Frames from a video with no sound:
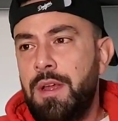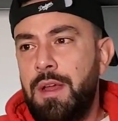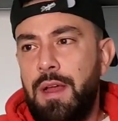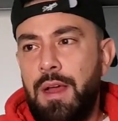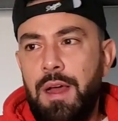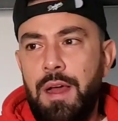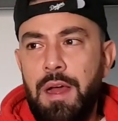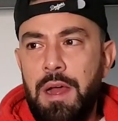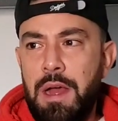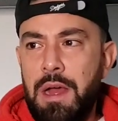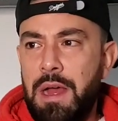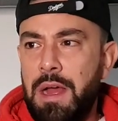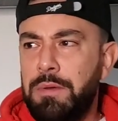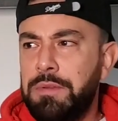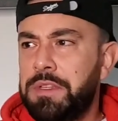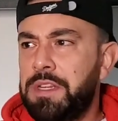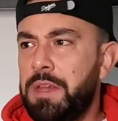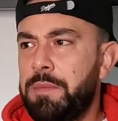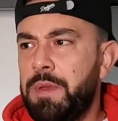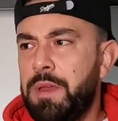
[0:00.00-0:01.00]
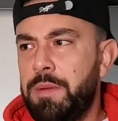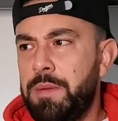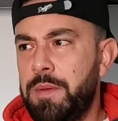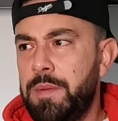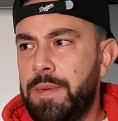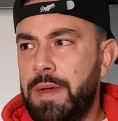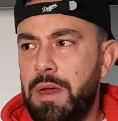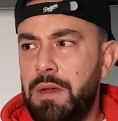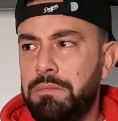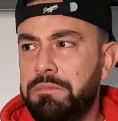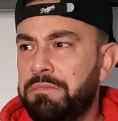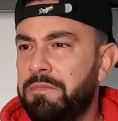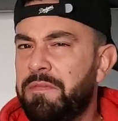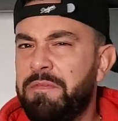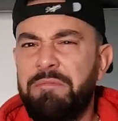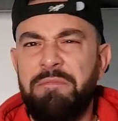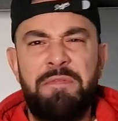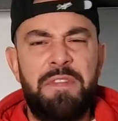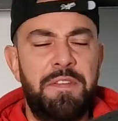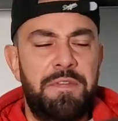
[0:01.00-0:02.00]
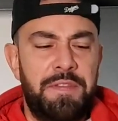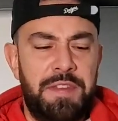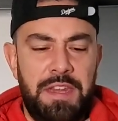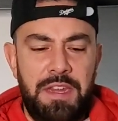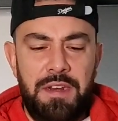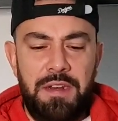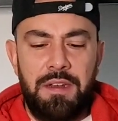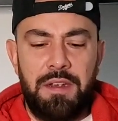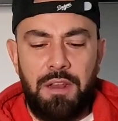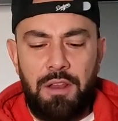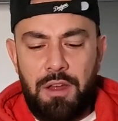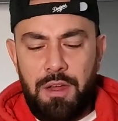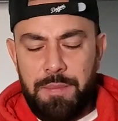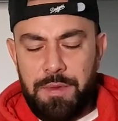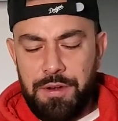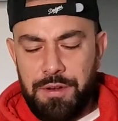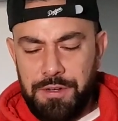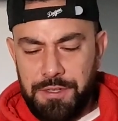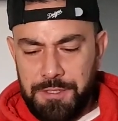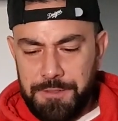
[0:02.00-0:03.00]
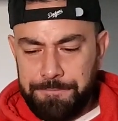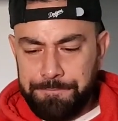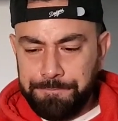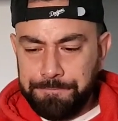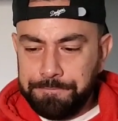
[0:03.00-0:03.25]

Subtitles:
I would say maybe about 15 kilometers.